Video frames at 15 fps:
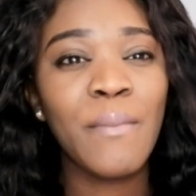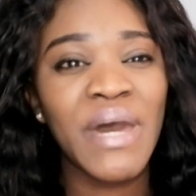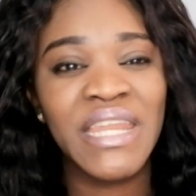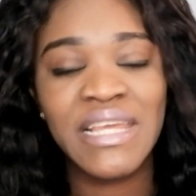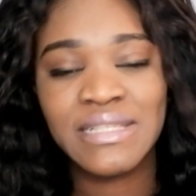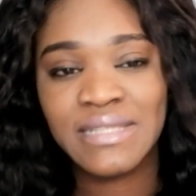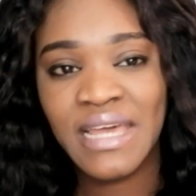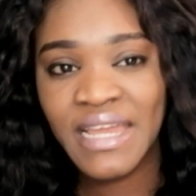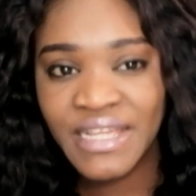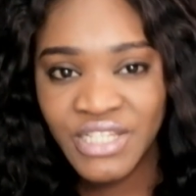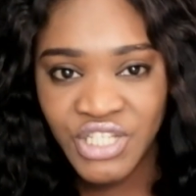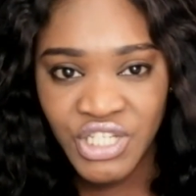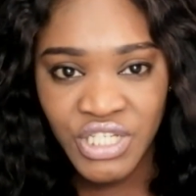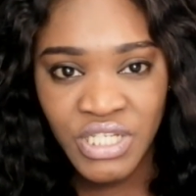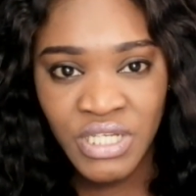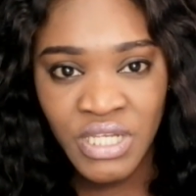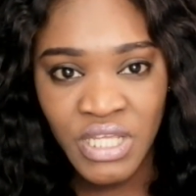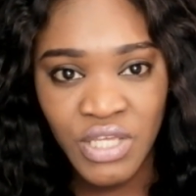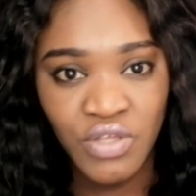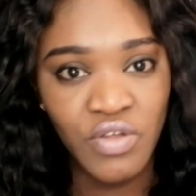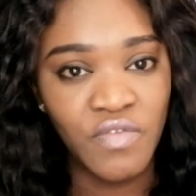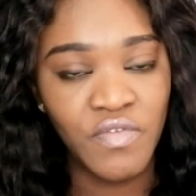But the tension
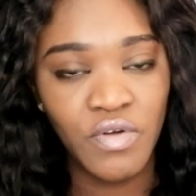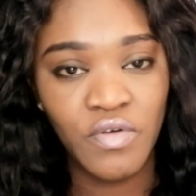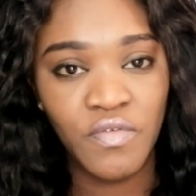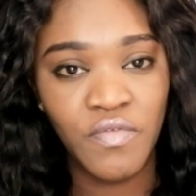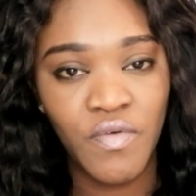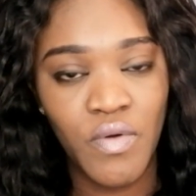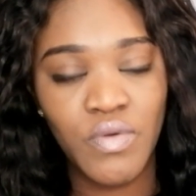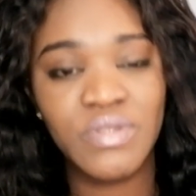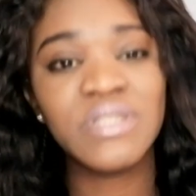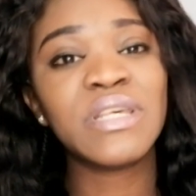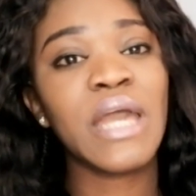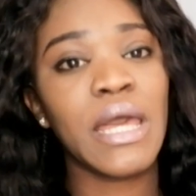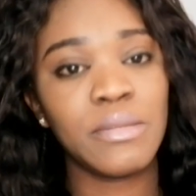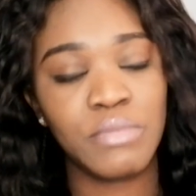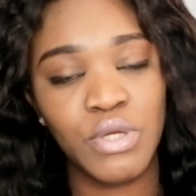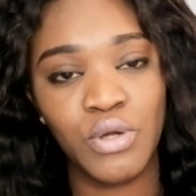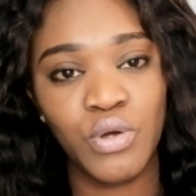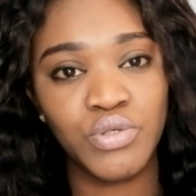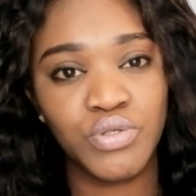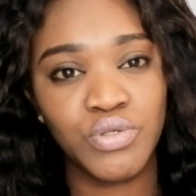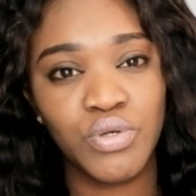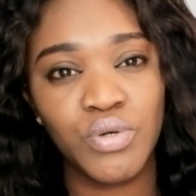in your vocal folds can be
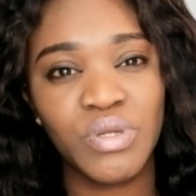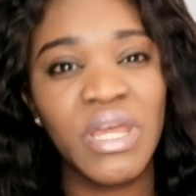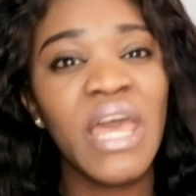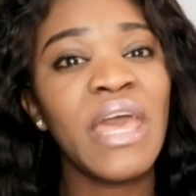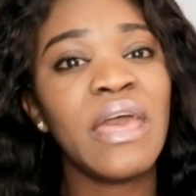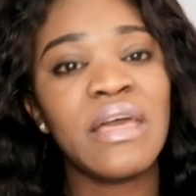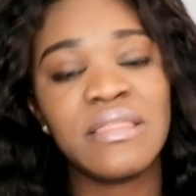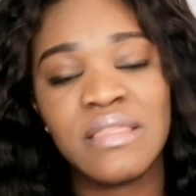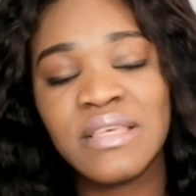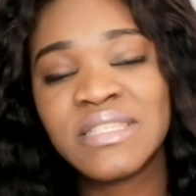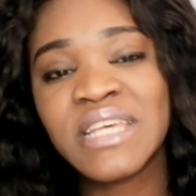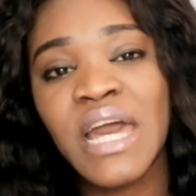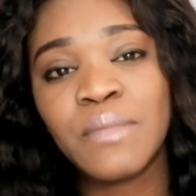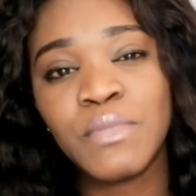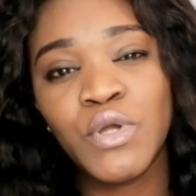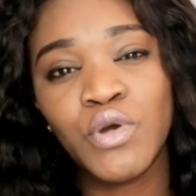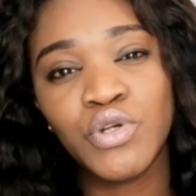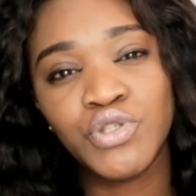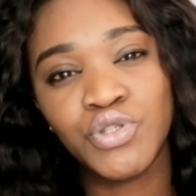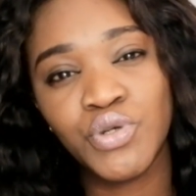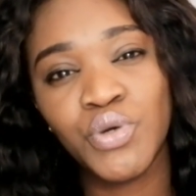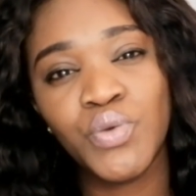controlled, and this can be
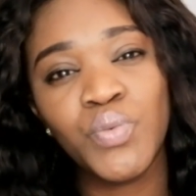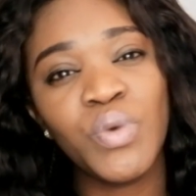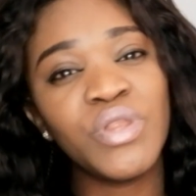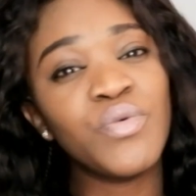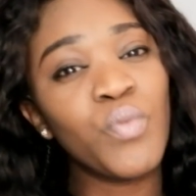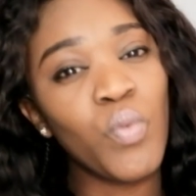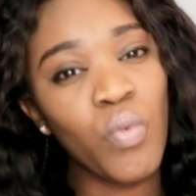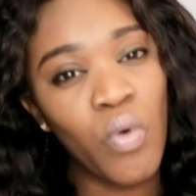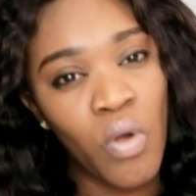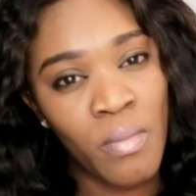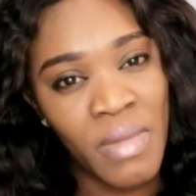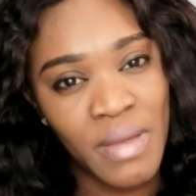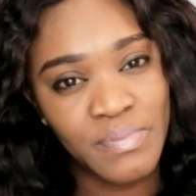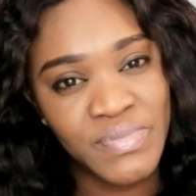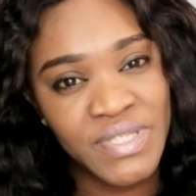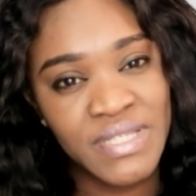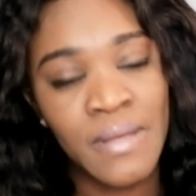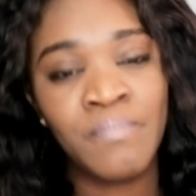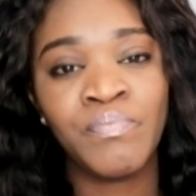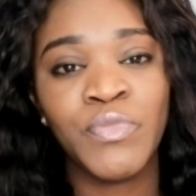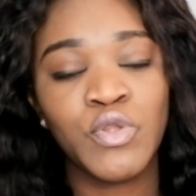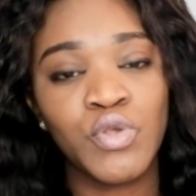controlled with warm-ups.
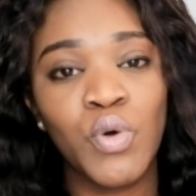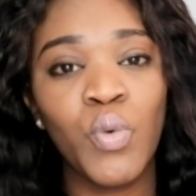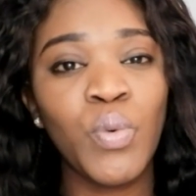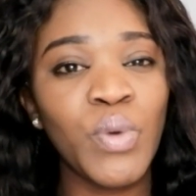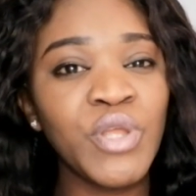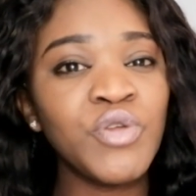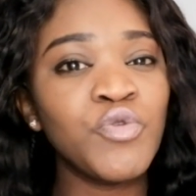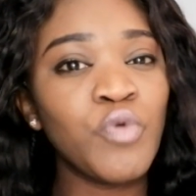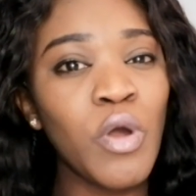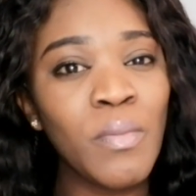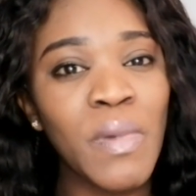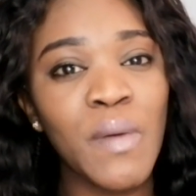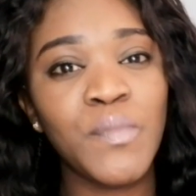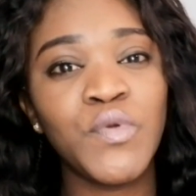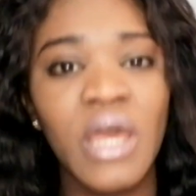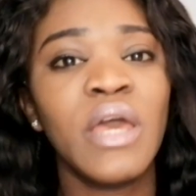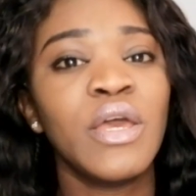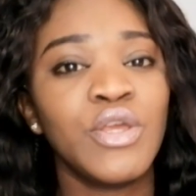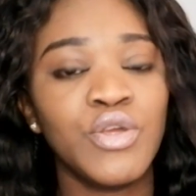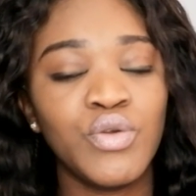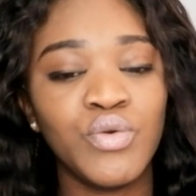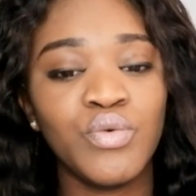So when you warm up,
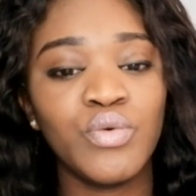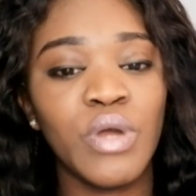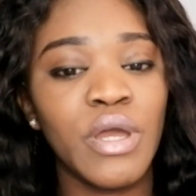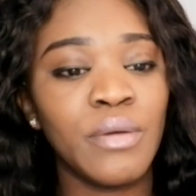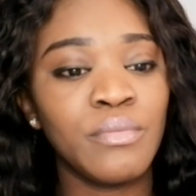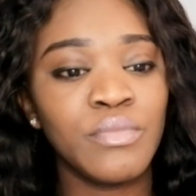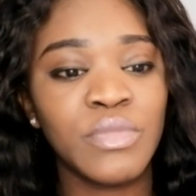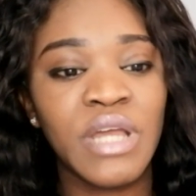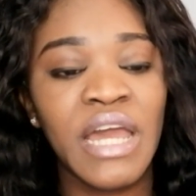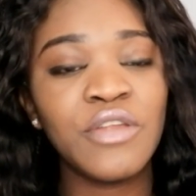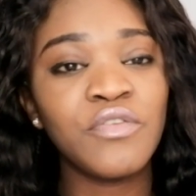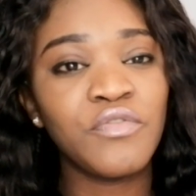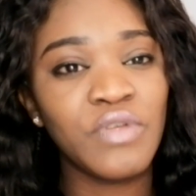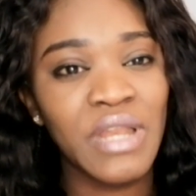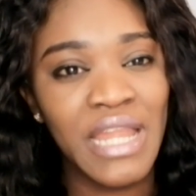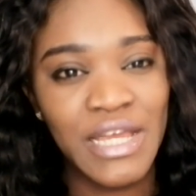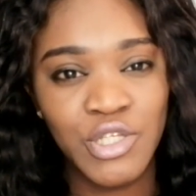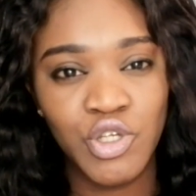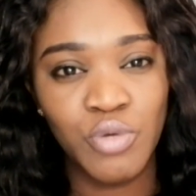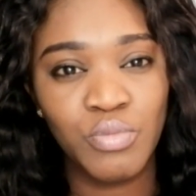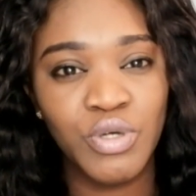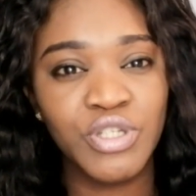you kind of
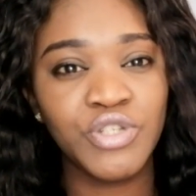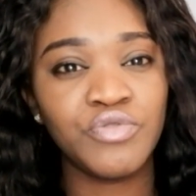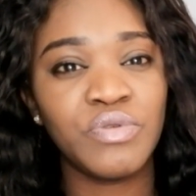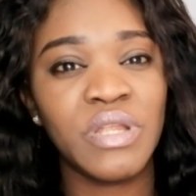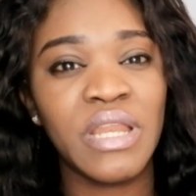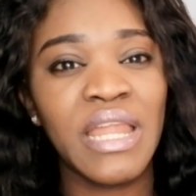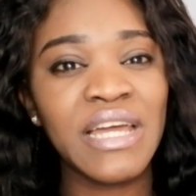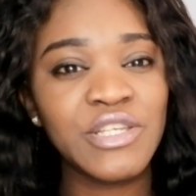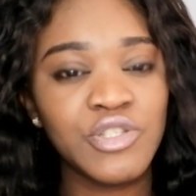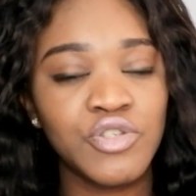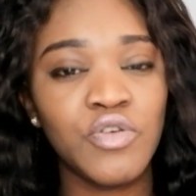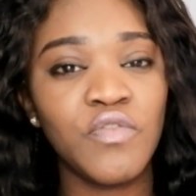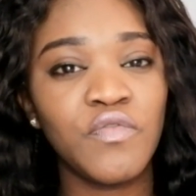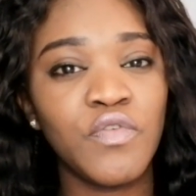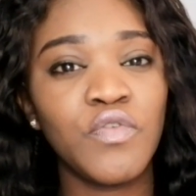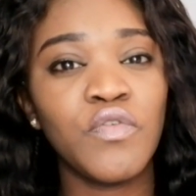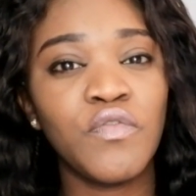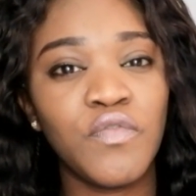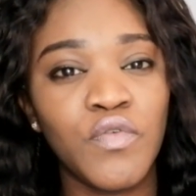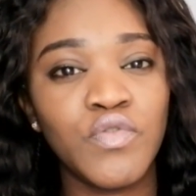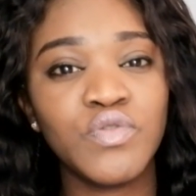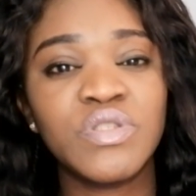relax your body, relax your vocal
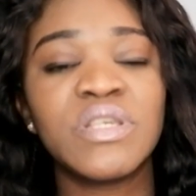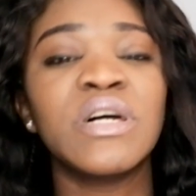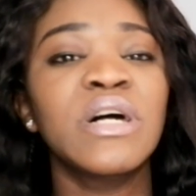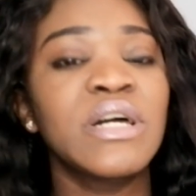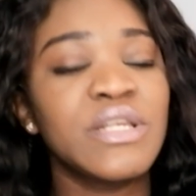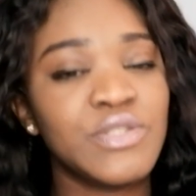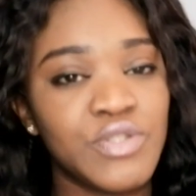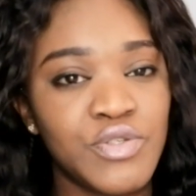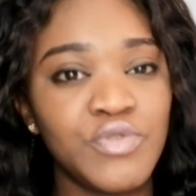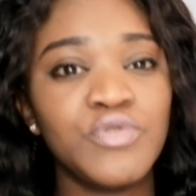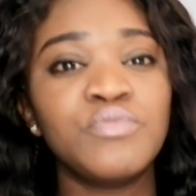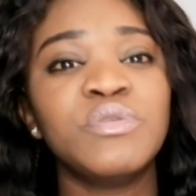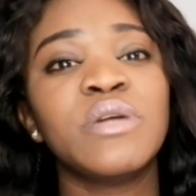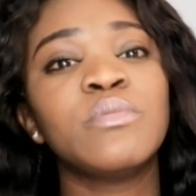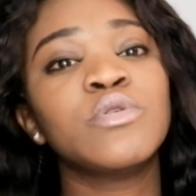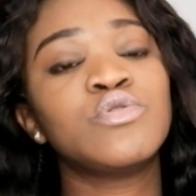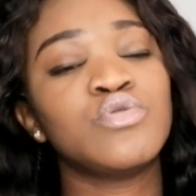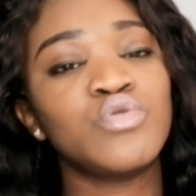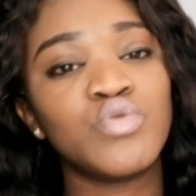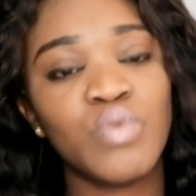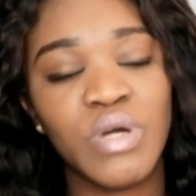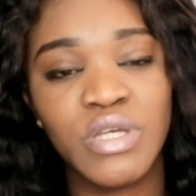folds to be able
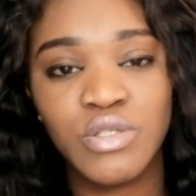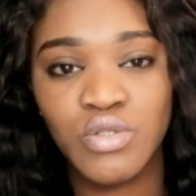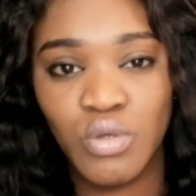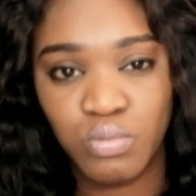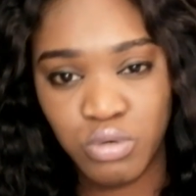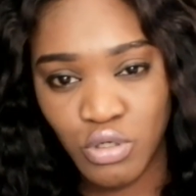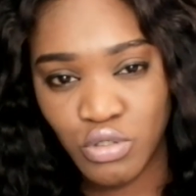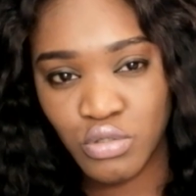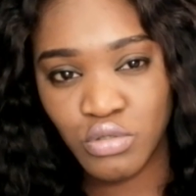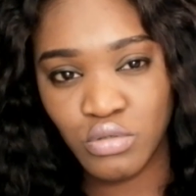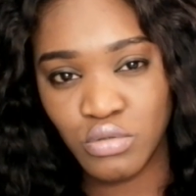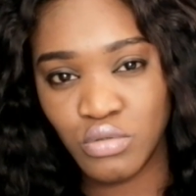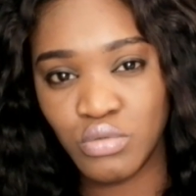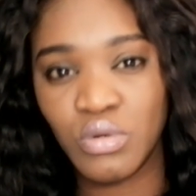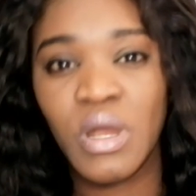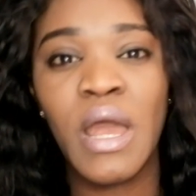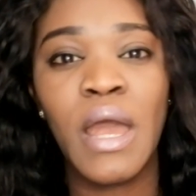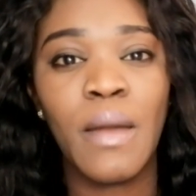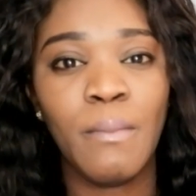to do what it's supposed to do.